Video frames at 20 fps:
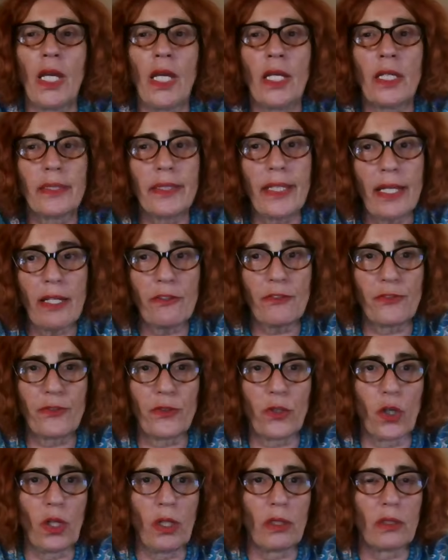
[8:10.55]

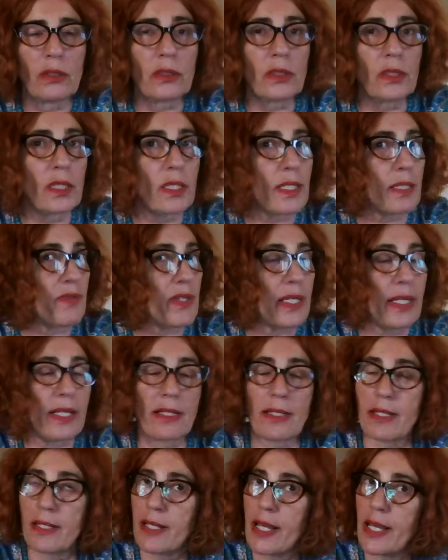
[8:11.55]
Therefore, we
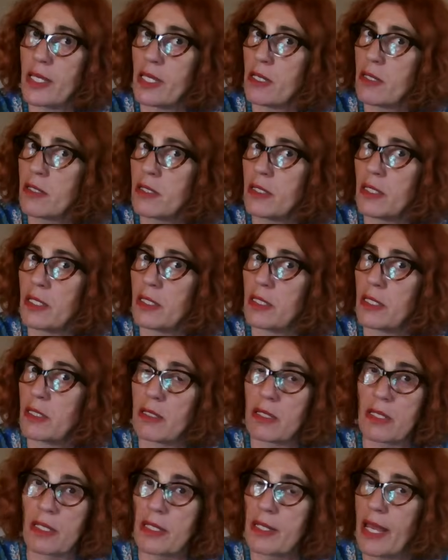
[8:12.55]
can say easily
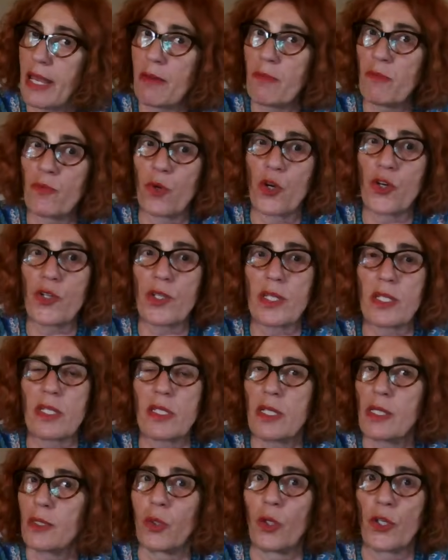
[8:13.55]
that the same war is
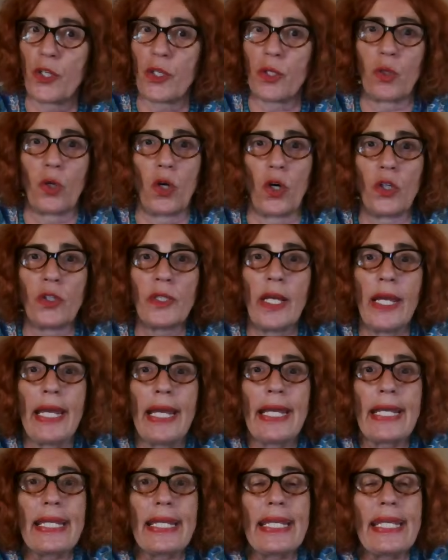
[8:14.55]
still going on,
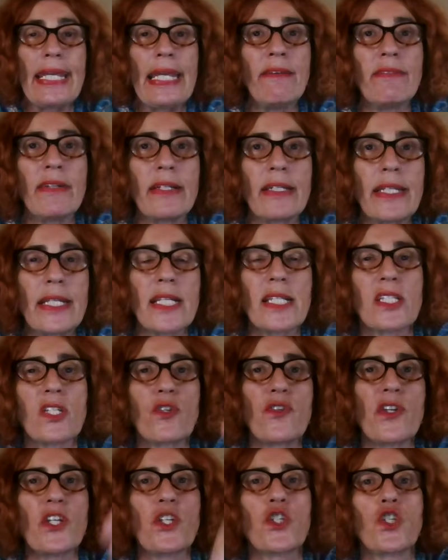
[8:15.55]
even it's
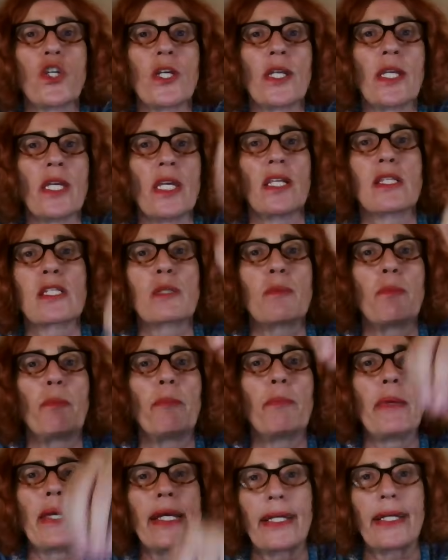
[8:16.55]
reaching its
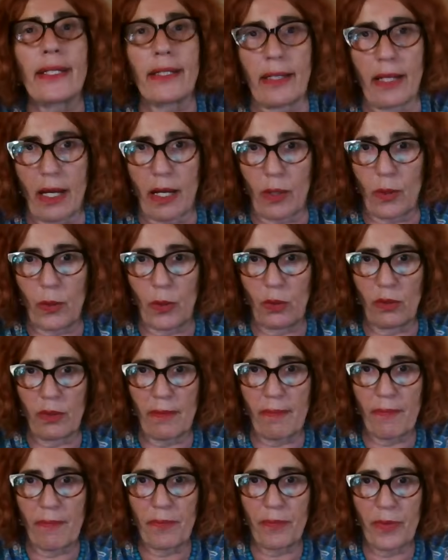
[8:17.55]
peak now.
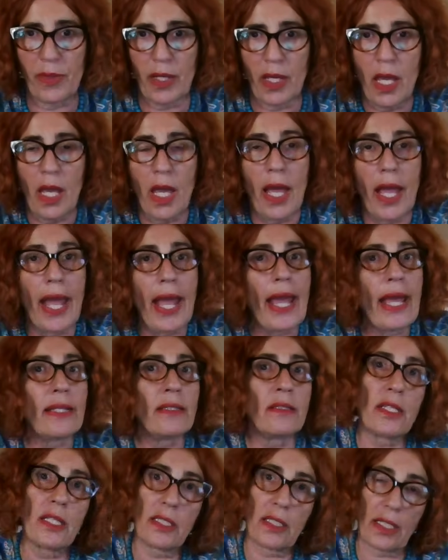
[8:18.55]

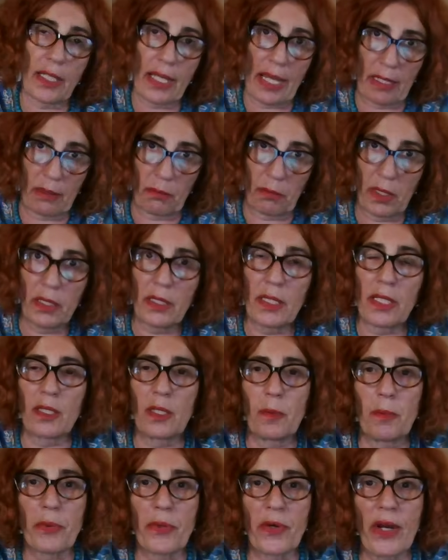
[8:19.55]
And it can be
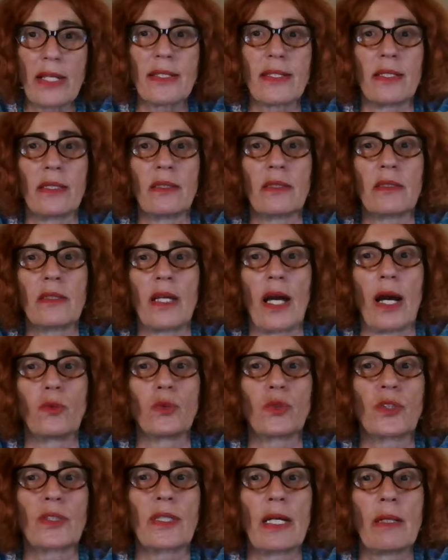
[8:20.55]
that the present
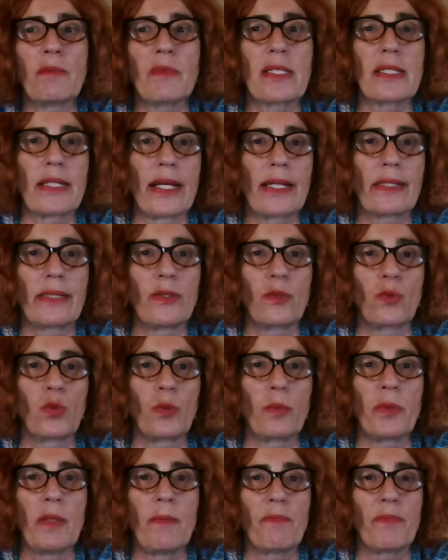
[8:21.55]
outcome is likely
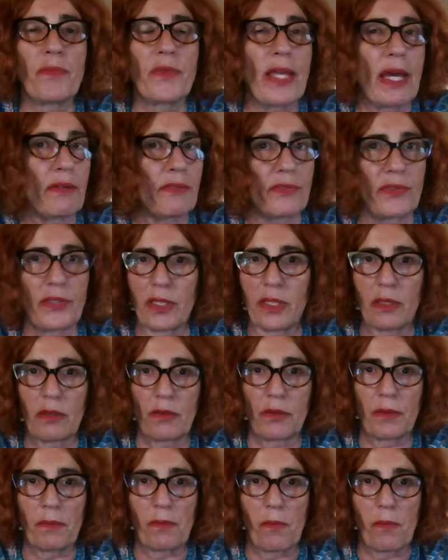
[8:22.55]
to be definite.